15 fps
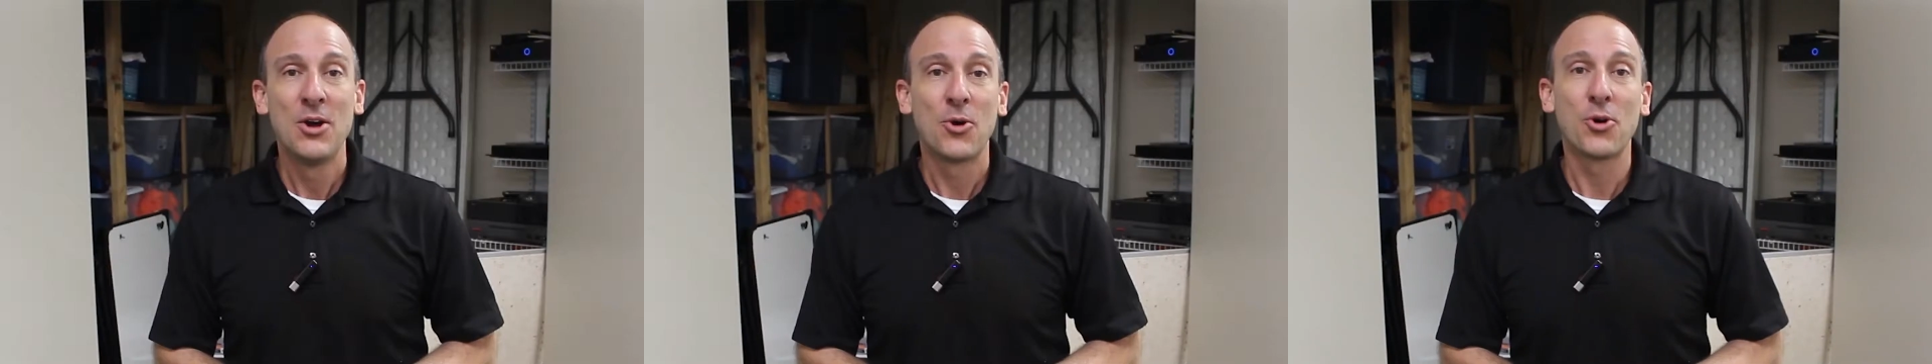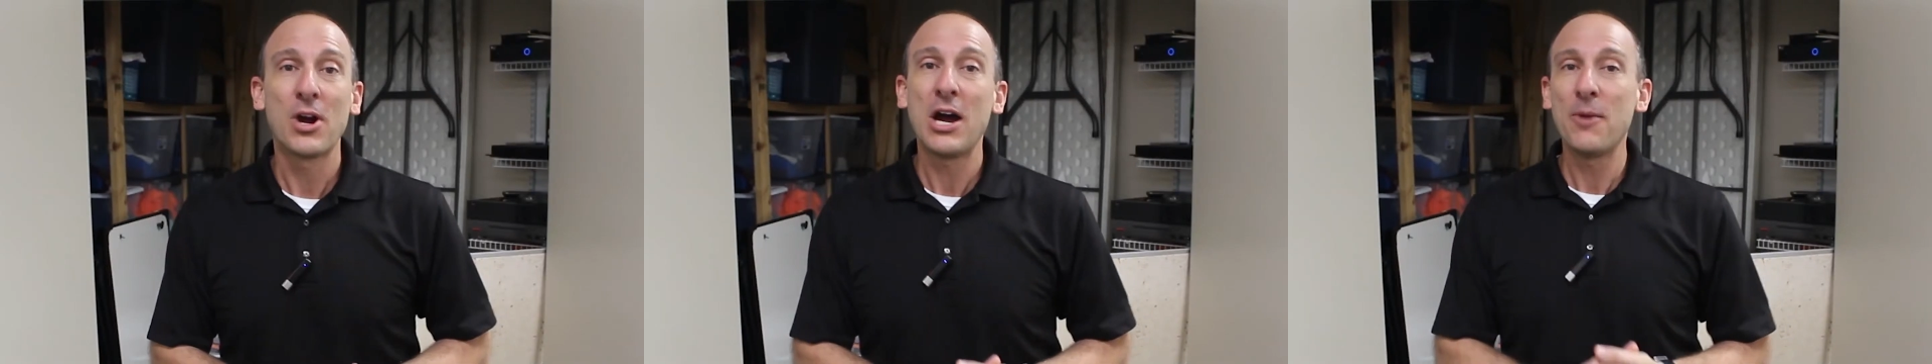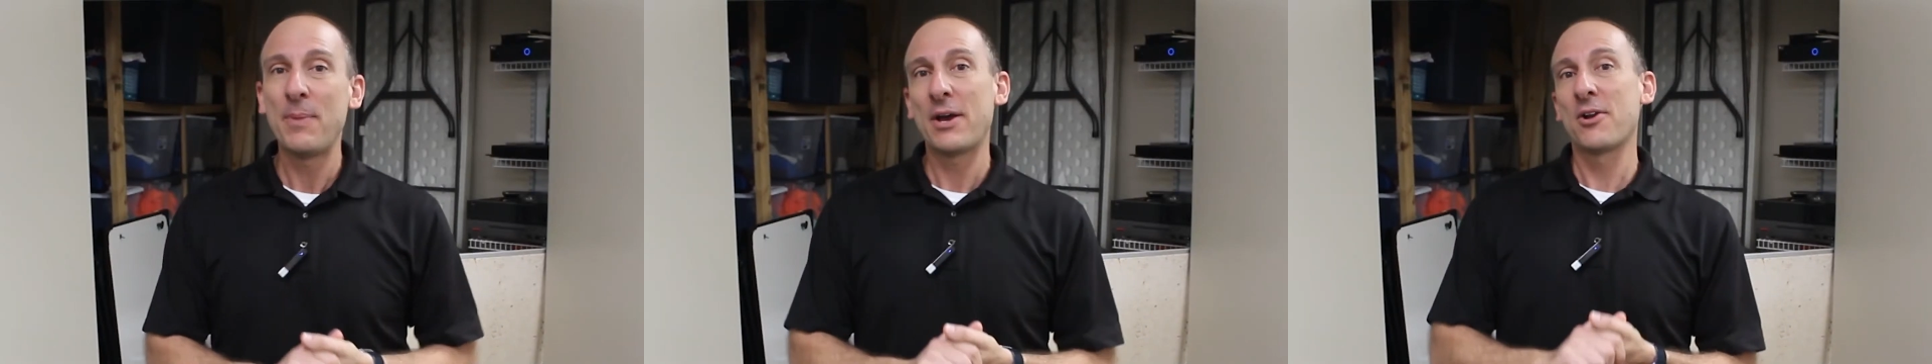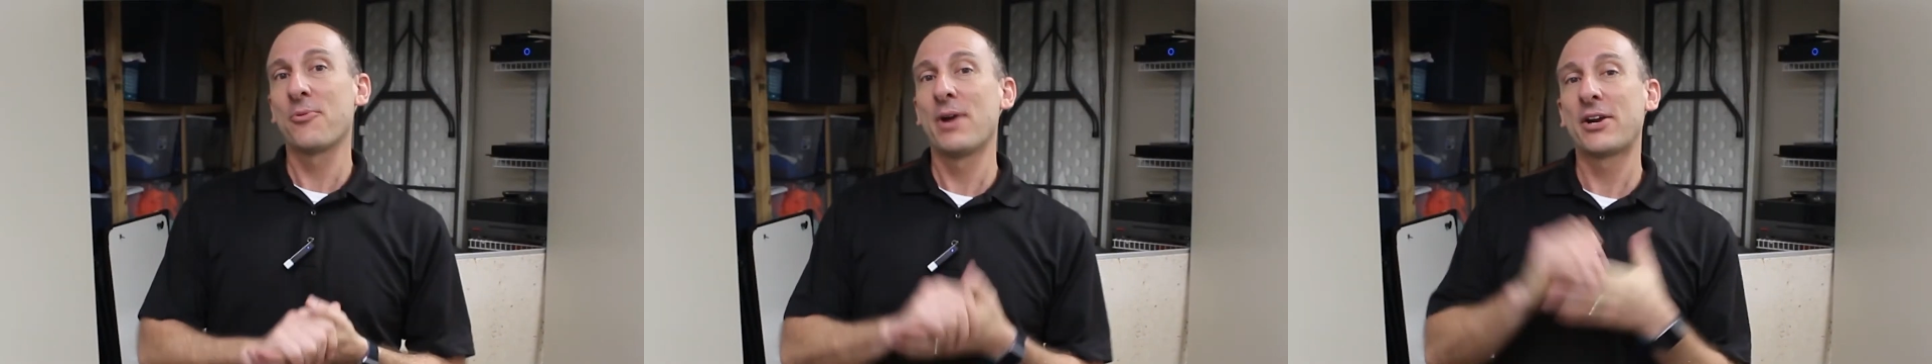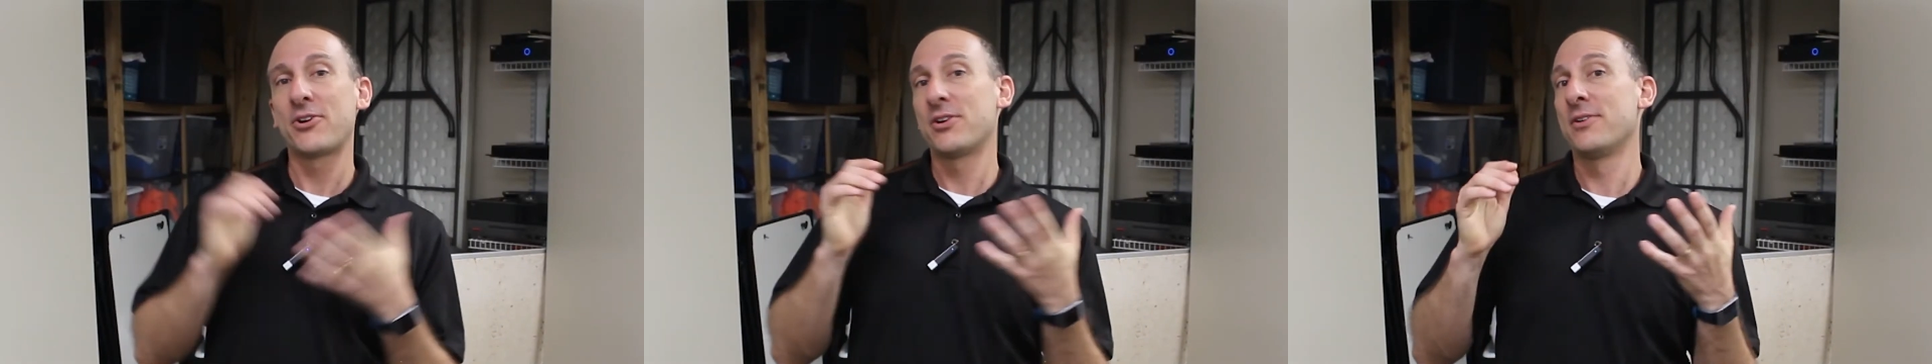Or how about a
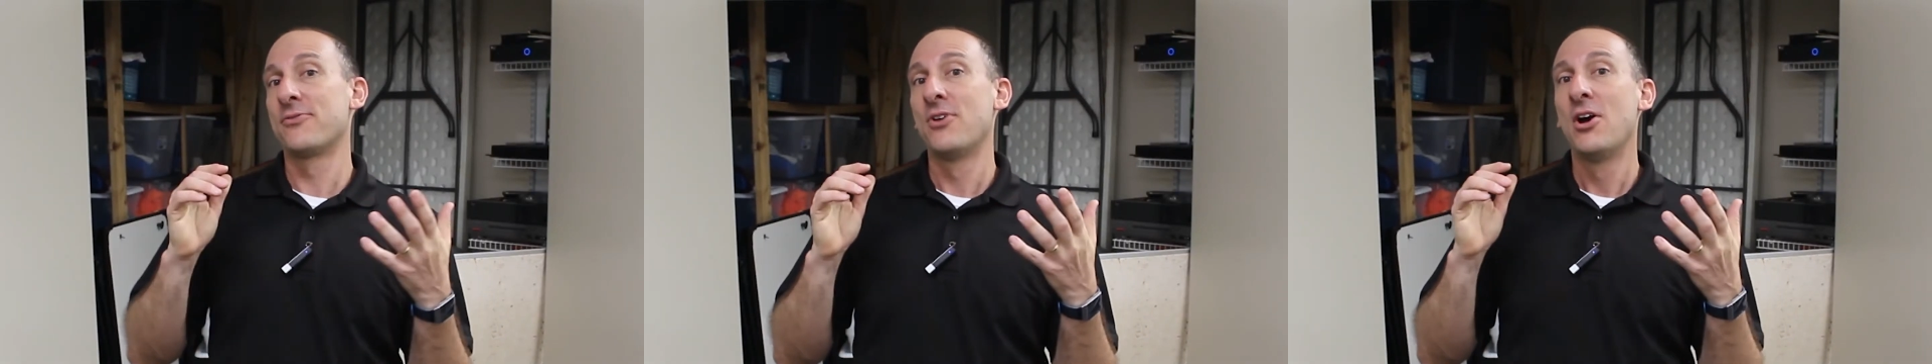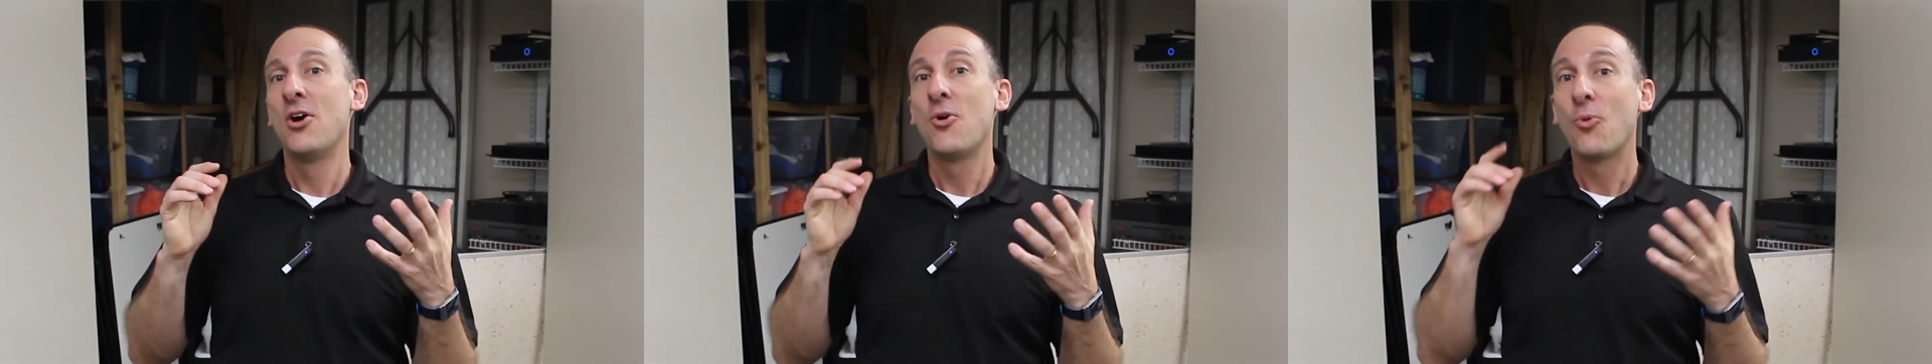record of